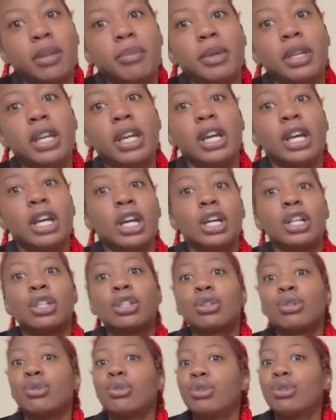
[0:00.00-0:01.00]
gonna be
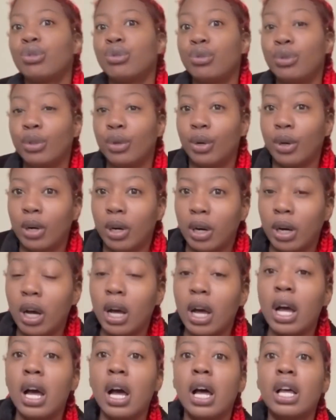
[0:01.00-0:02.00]
too, too
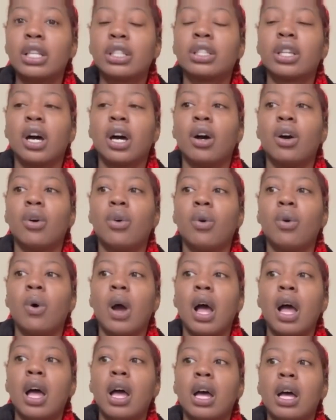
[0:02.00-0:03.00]
long.
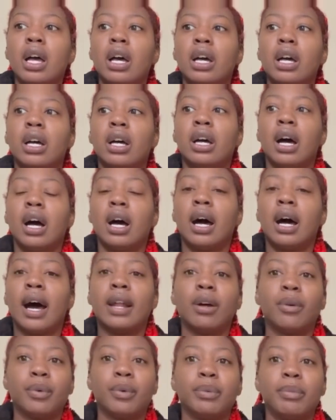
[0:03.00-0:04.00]
So
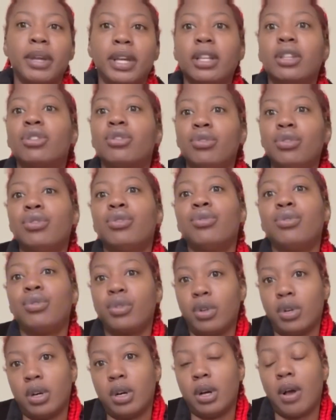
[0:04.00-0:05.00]
I don't wanna make it too, too
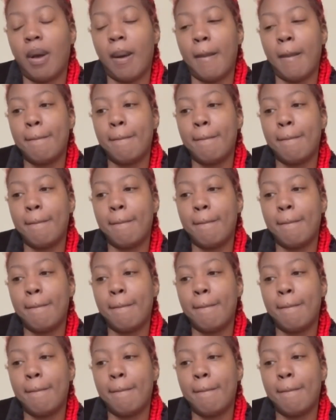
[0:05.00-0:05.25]
long.